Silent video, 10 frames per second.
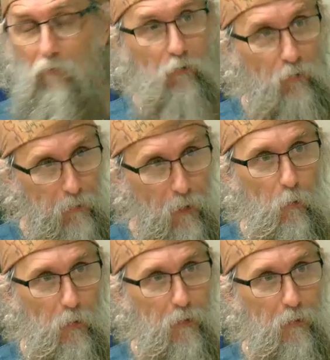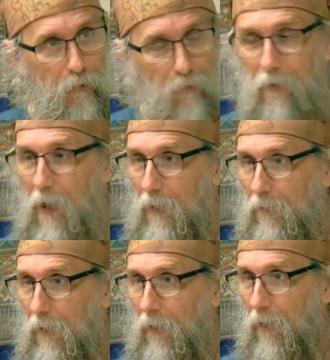She's like, no, we'll get you to the
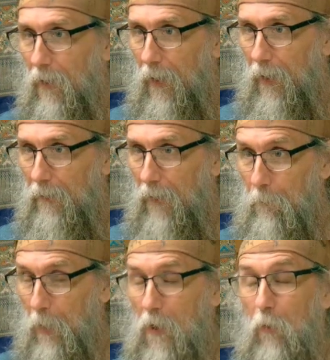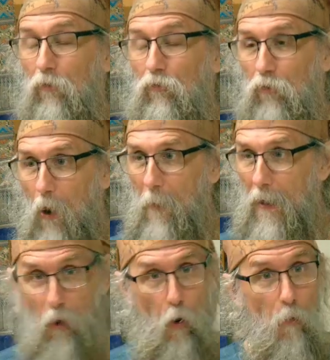doctor. And But it was so
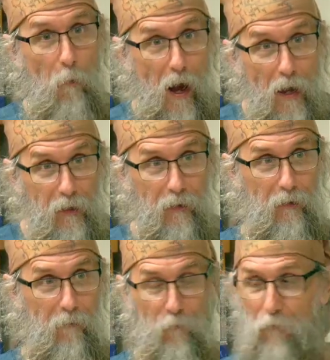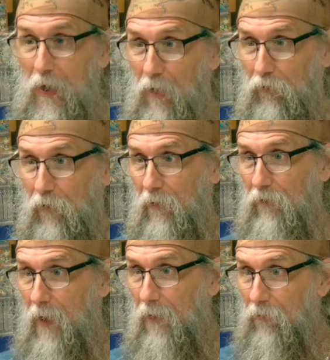bad. The whole body feels this.
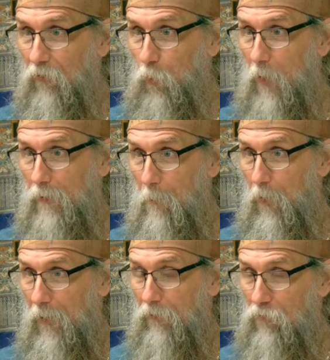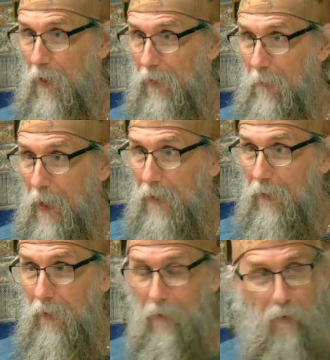Now, this is what the point he's trying to
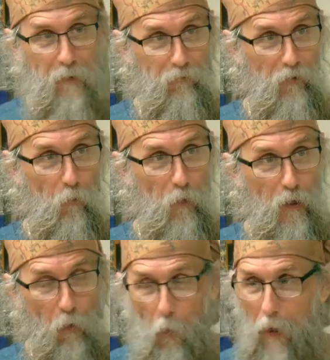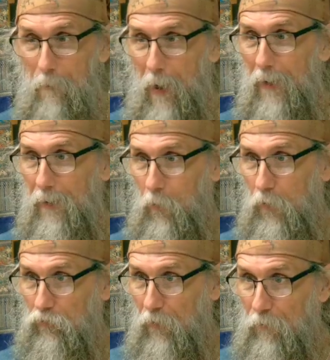make, is that we are one body and
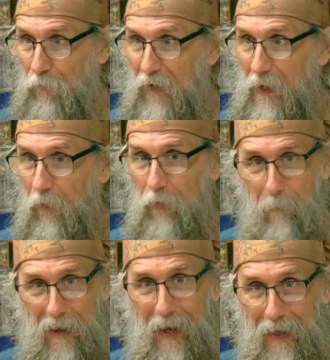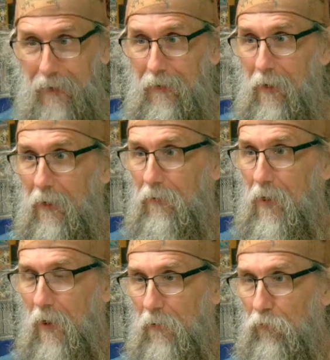we should feel the pain
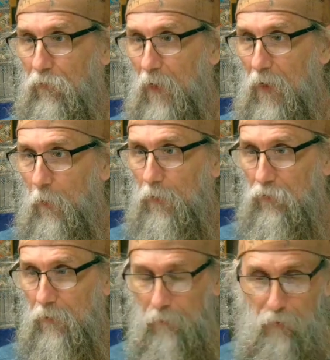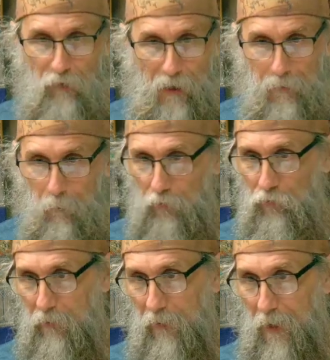that others feel. We shouldn't reject them. We
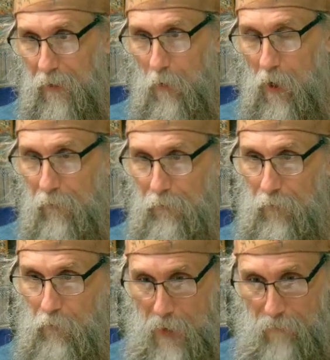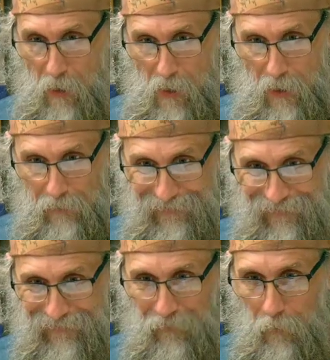shouldn't cut them off. And if we have a
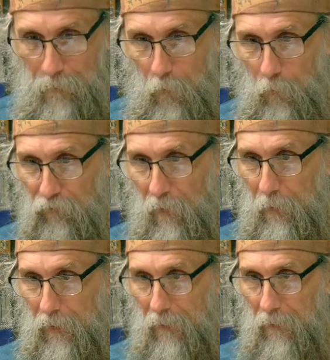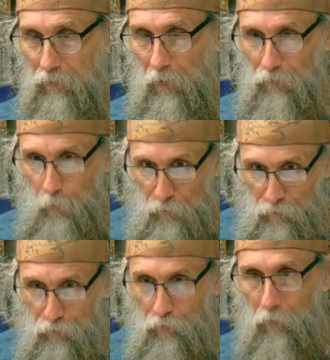disagreement with somebody in the church, we
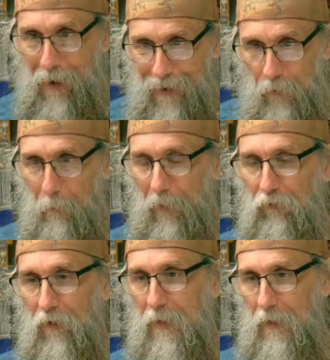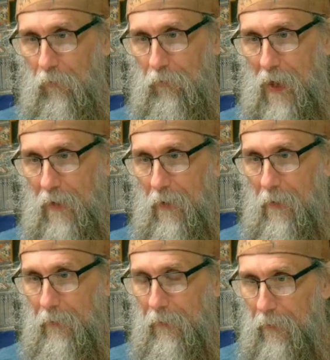should try our best to heal that.
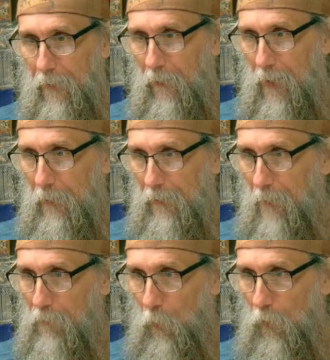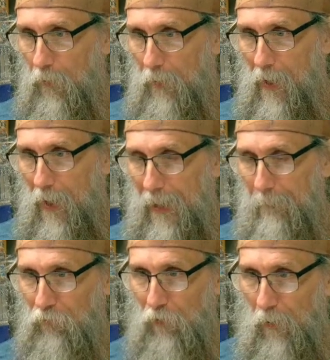You know, I mean, the word
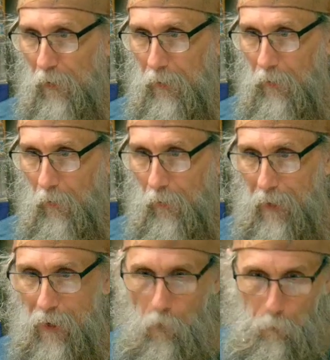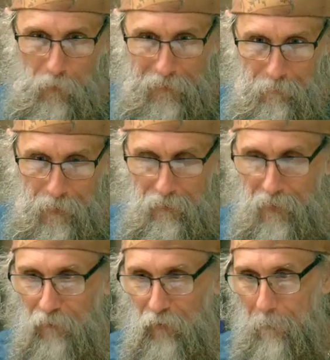I'm sorry or I hope we can make
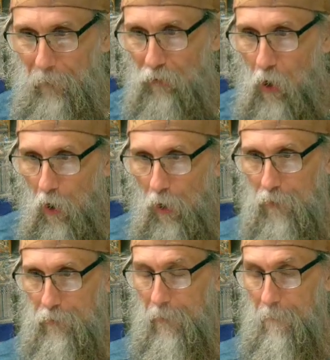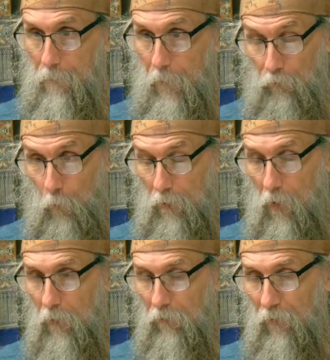things up is hard it's one of the
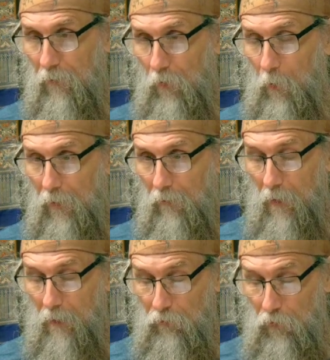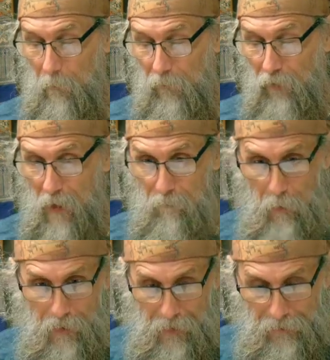hardest things that we as humans have,
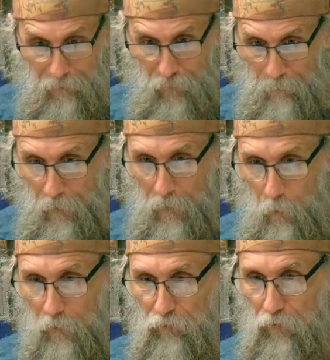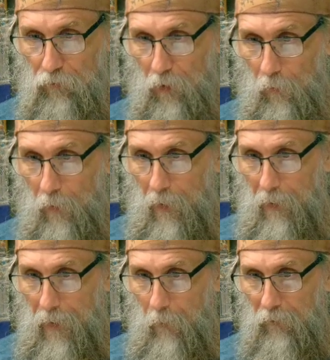but it's something that we should do.
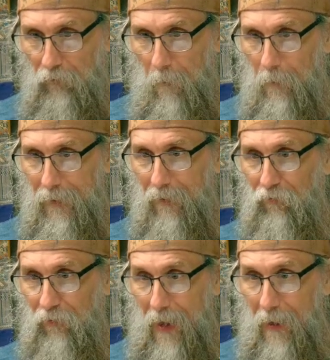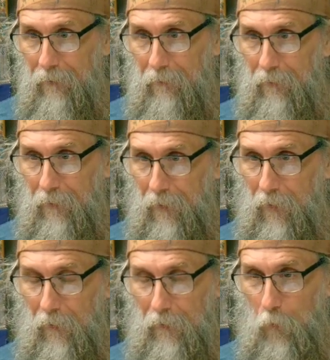And when somebody is sad, you
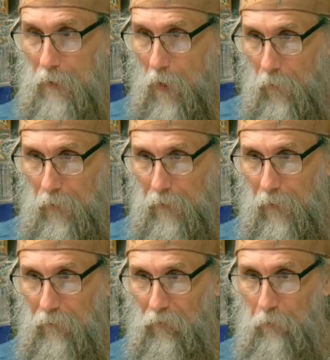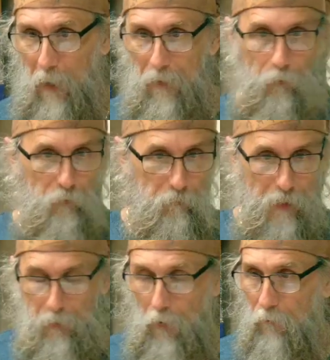know, and we know that they're despondent, we
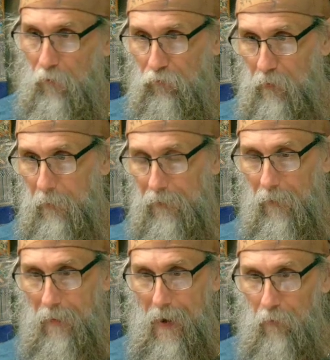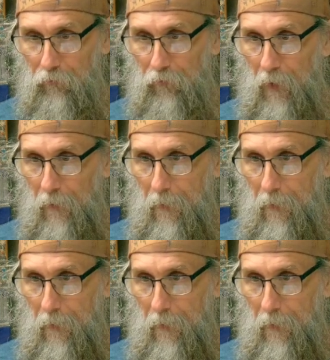maybe go visit them at their house.